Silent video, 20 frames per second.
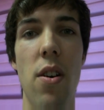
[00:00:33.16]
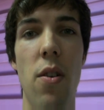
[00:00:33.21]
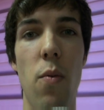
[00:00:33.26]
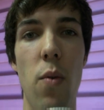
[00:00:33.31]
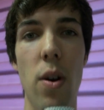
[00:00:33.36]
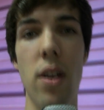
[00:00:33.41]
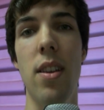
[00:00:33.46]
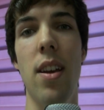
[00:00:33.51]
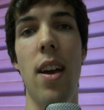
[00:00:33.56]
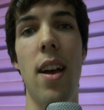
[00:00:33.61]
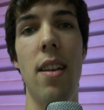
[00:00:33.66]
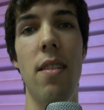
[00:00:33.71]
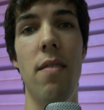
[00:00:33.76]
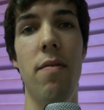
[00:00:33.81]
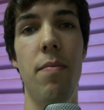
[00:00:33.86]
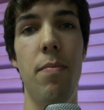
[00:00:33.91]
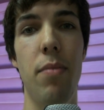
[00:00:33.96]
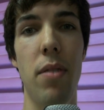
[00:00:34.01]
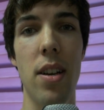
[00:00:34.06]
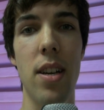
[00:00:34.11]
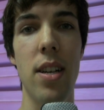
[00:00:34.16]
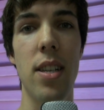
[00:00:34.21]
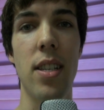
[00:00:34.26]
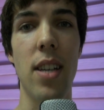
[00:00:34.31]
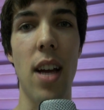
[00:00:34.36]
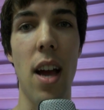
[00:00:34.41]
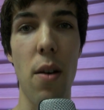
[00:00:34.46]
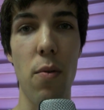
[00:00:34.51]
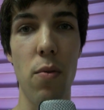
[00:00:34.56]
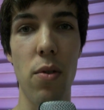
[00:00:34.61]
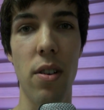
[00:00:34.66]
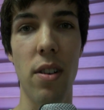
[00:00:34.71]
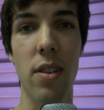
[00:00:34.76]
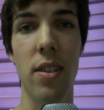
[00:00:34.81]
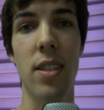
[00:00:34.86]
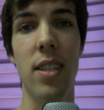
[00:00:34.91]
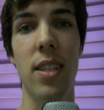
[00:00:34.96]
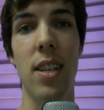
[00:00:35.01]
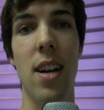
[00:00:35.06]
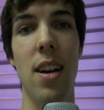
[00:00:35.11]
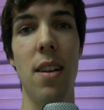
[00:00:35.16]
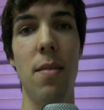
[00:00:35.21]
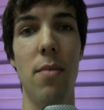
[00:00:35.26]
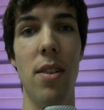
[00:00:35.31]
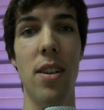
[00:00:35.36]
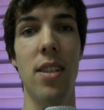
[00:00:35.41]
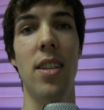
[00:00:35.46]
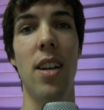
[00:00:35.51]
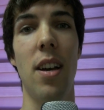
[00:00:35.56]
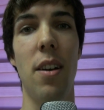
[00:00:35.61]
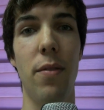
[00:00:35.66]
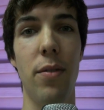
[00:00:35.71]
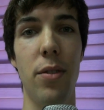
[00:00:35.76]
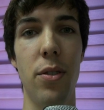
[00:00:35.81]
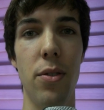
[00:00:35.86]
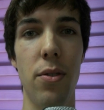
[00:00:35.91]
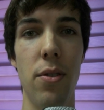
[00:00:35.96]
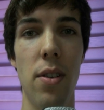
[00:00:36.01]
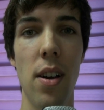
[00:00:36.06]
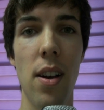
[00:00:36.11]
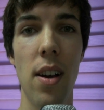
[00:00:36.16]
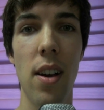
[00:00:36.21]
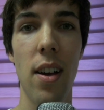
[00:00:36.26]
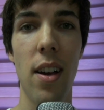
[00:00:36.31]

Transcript: what kind of place I would consign myself to